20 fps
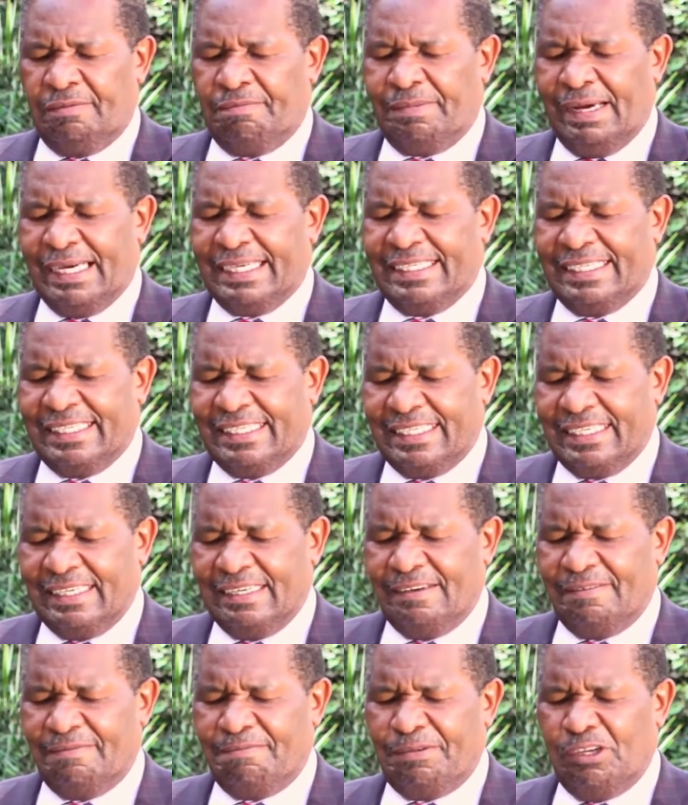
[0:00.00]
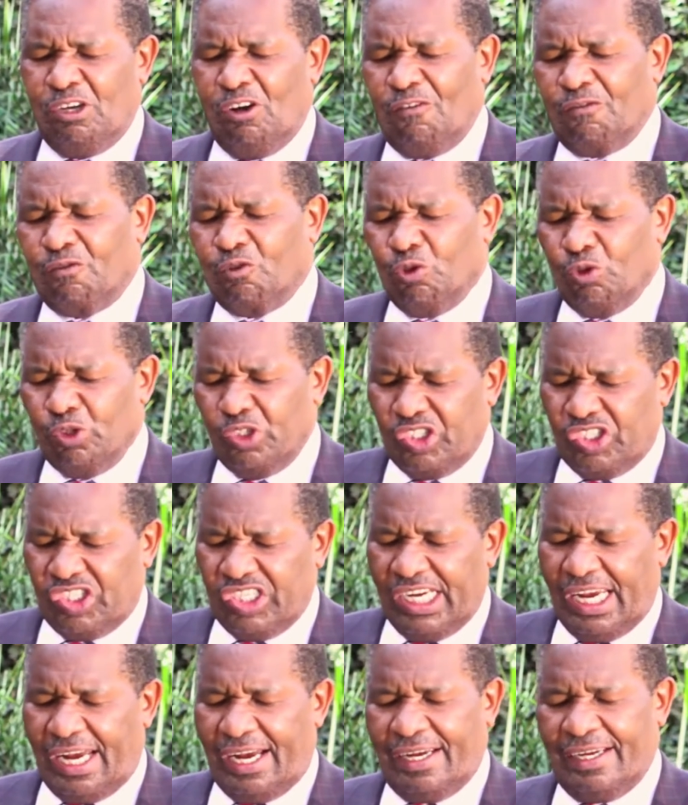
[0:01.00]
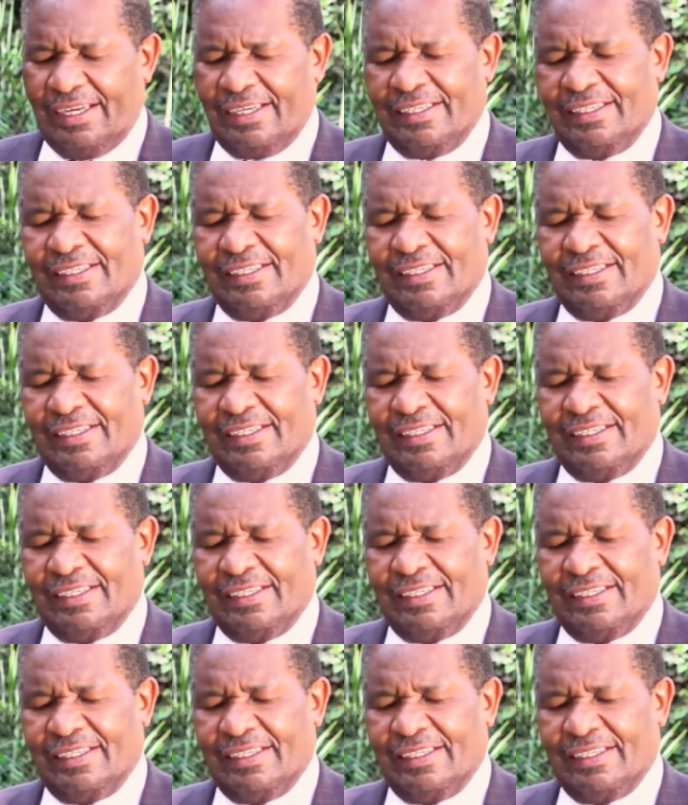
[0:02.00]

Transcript: but be of good cheer.